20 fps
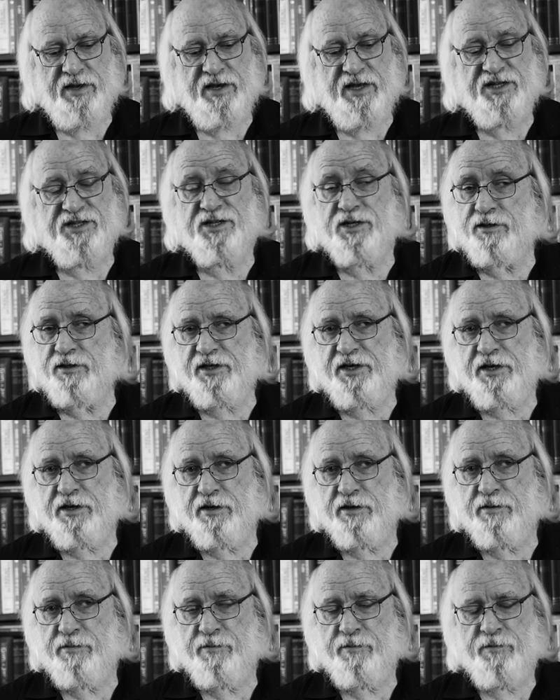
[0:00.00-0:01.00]
instantly
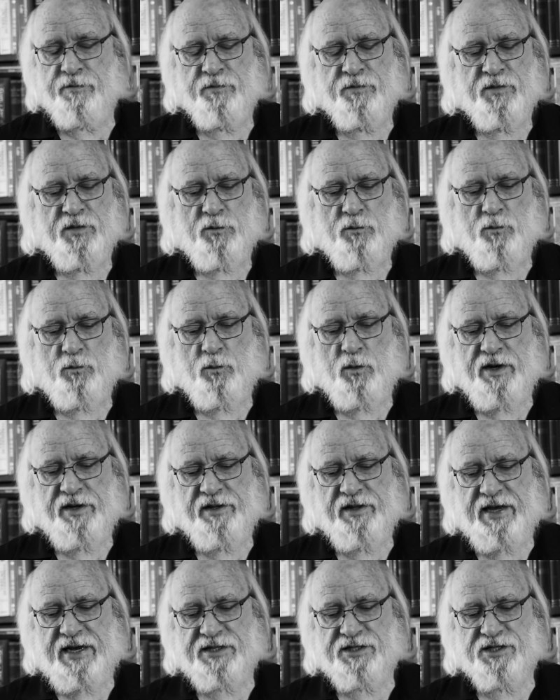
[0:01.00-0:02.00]

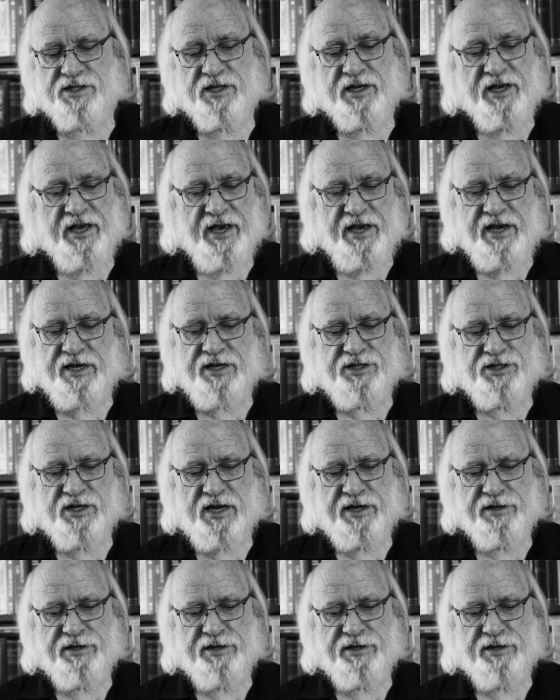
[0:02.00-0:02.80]
when that's the case,